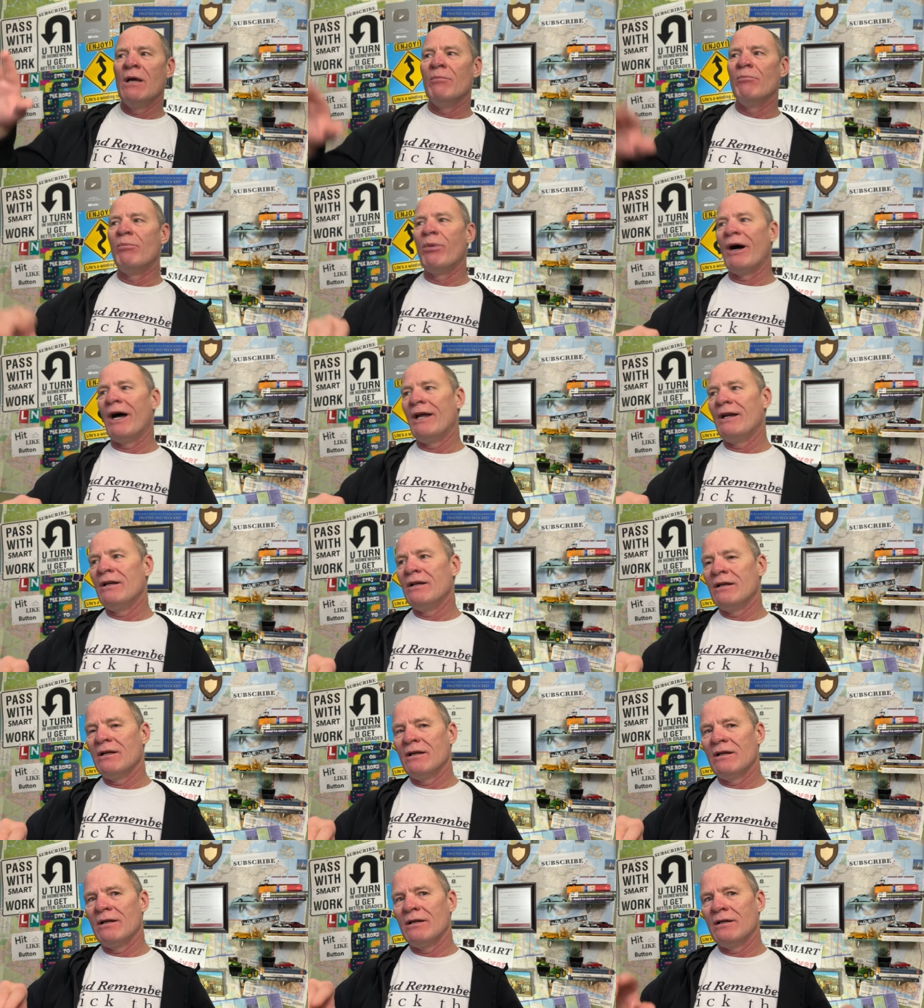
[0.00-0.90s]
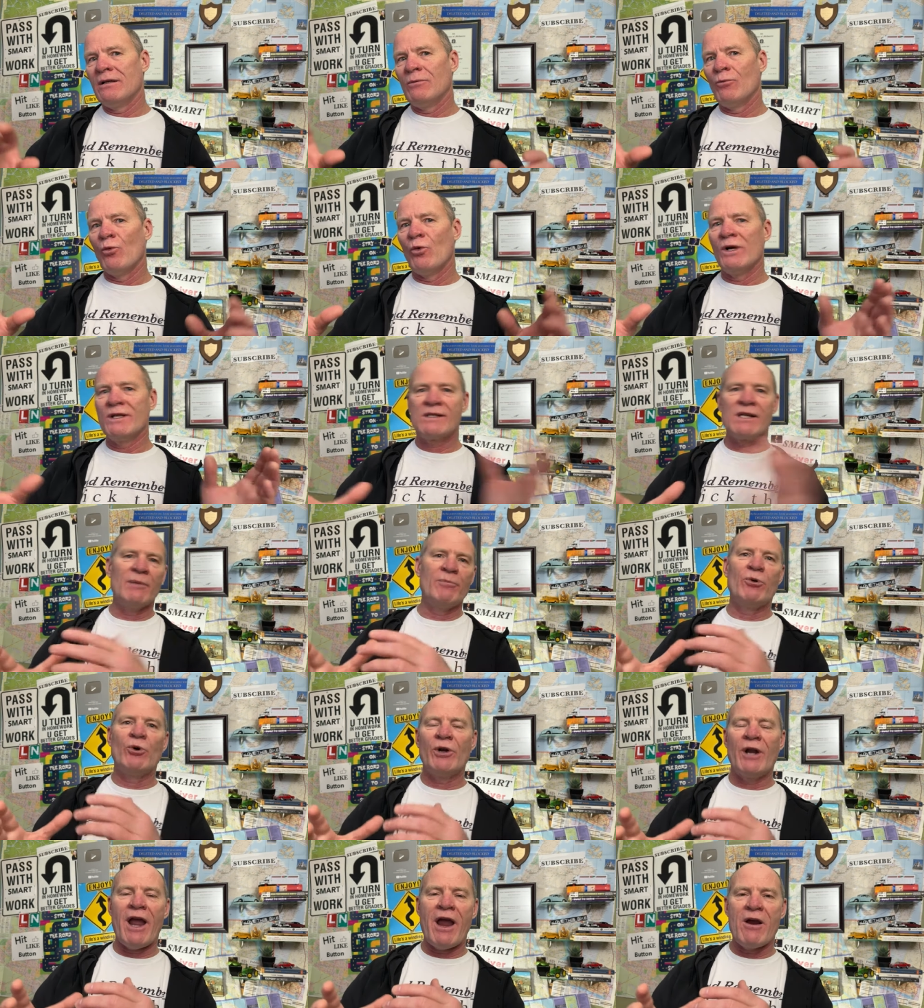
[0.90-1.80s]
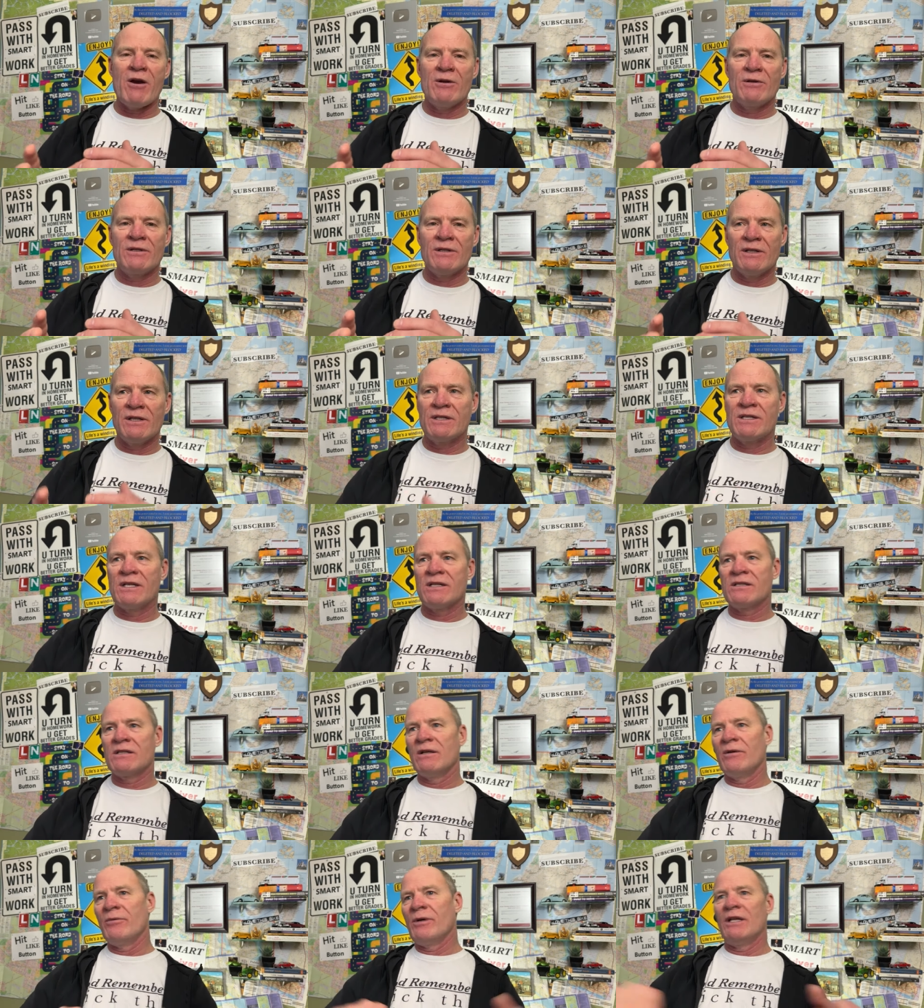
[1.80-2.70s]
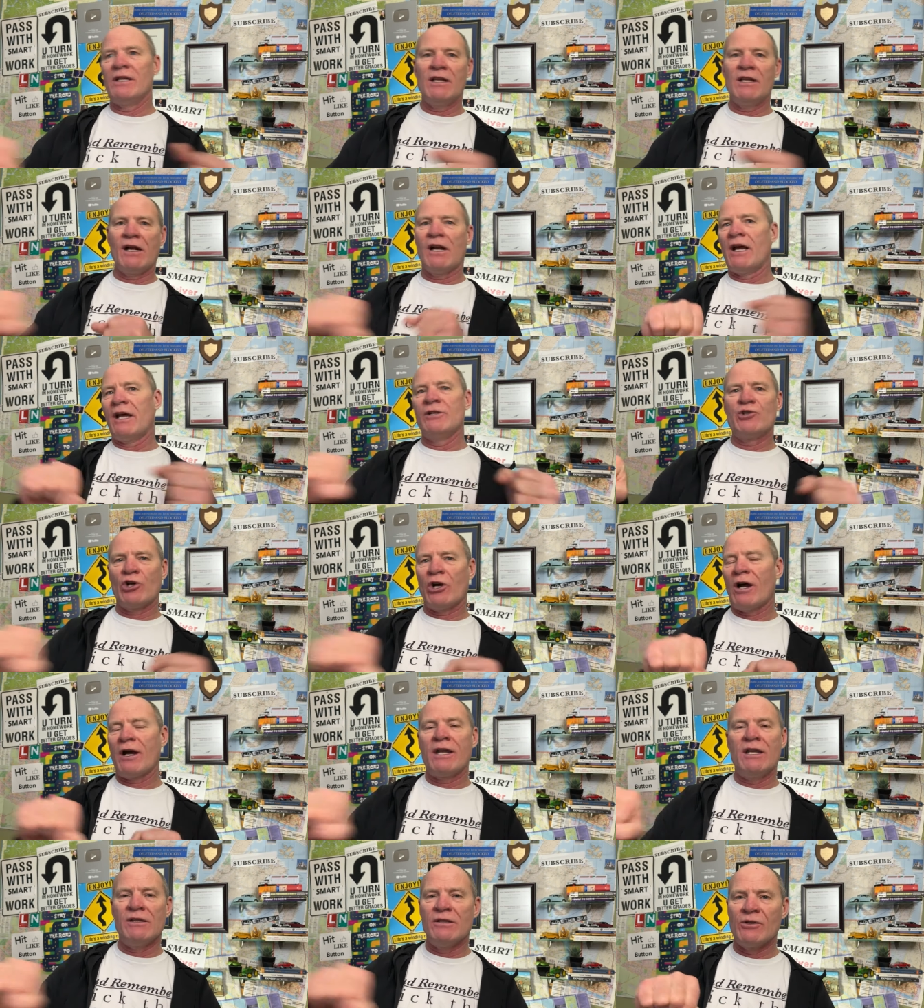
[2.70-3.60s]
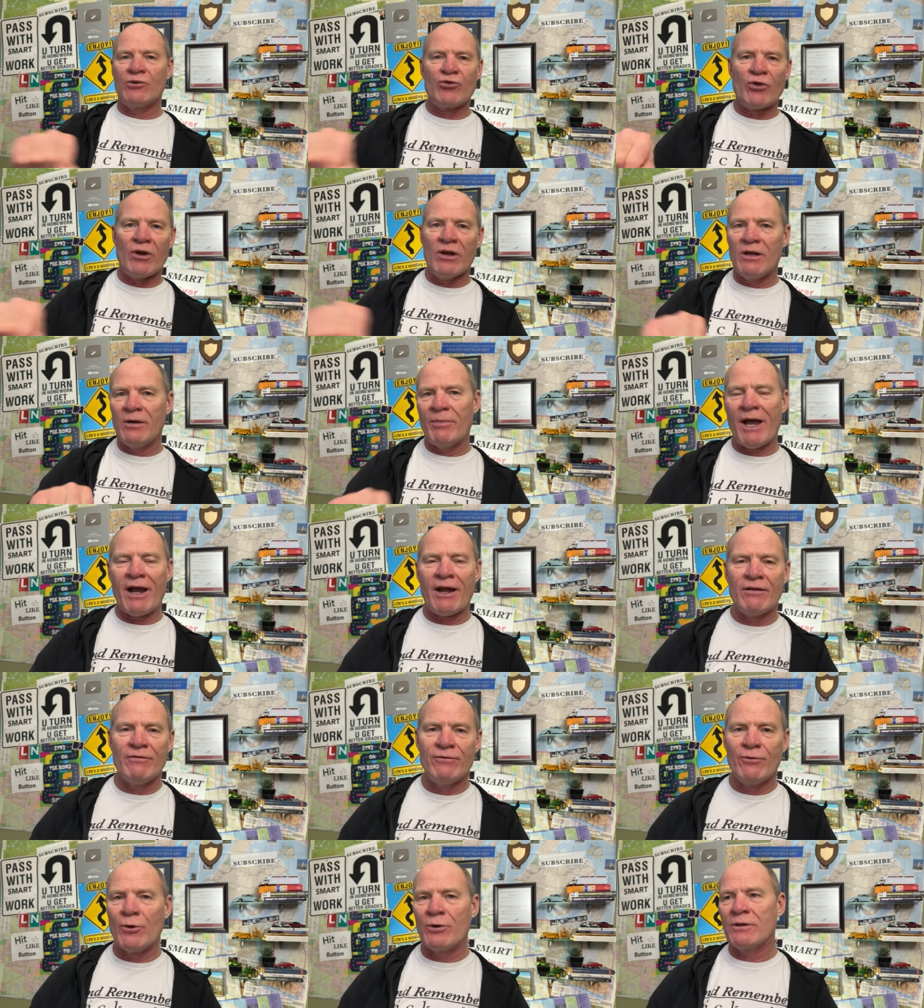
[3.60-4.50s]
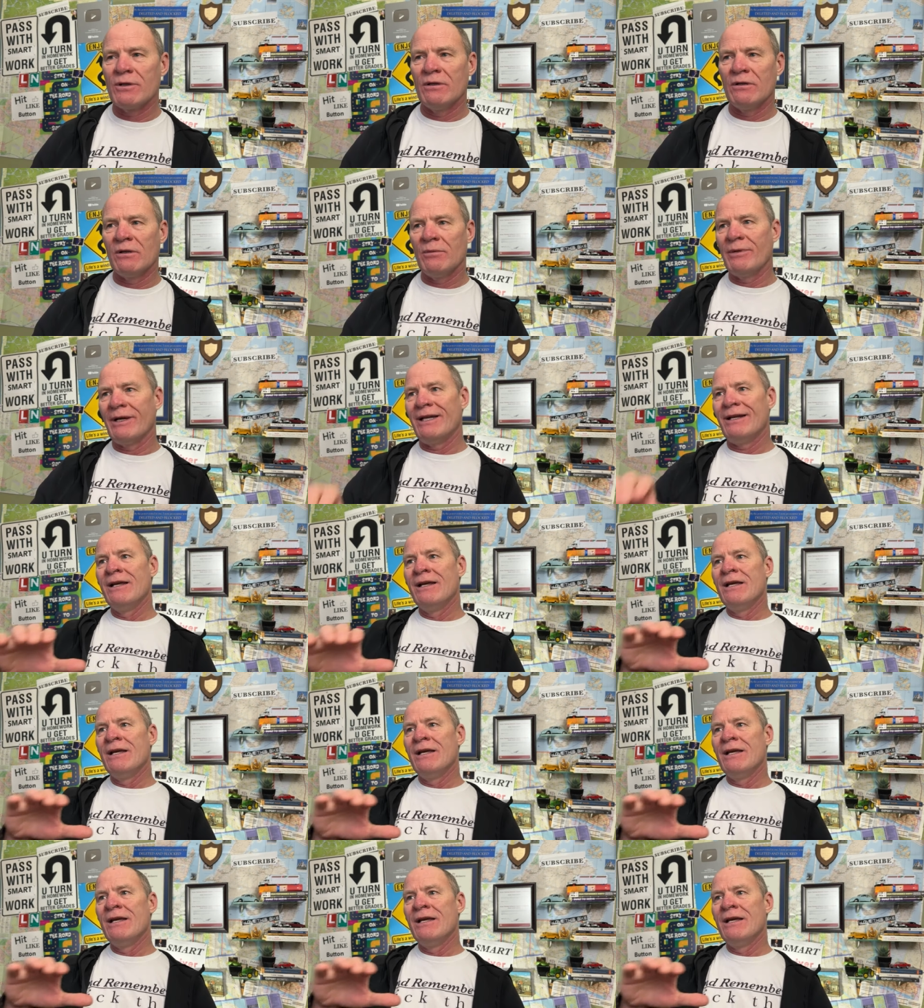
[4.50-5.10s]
but once I put air to the system and then I jockeyed the trailer back and forth a little bit,